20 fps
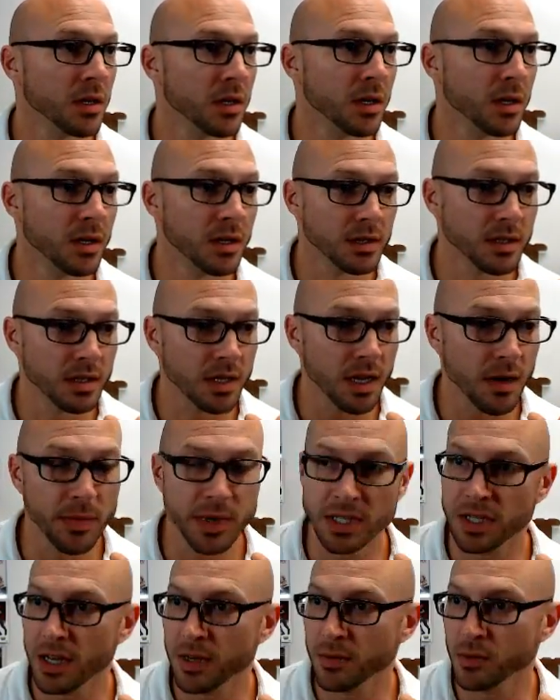So many
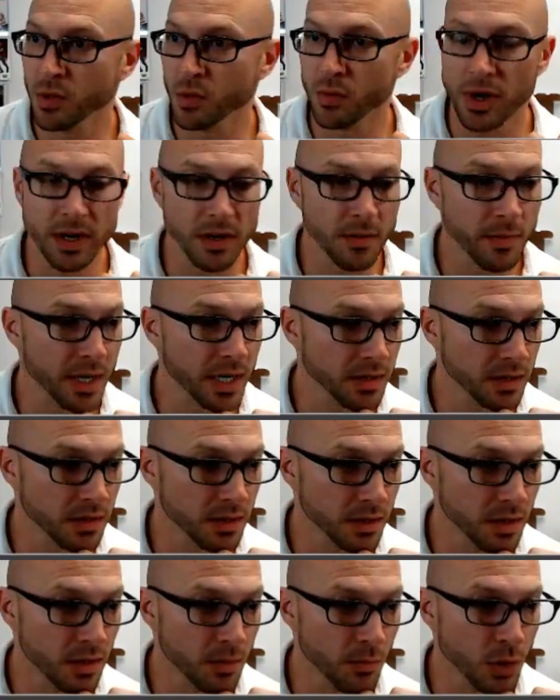times we'll randomize
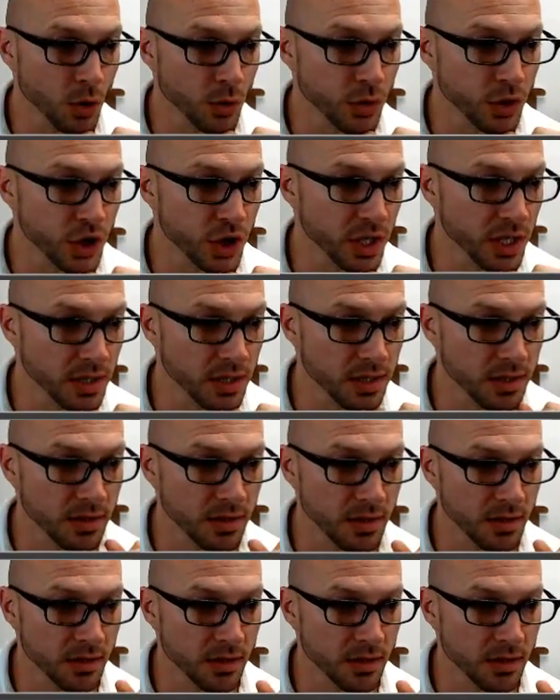both sheets.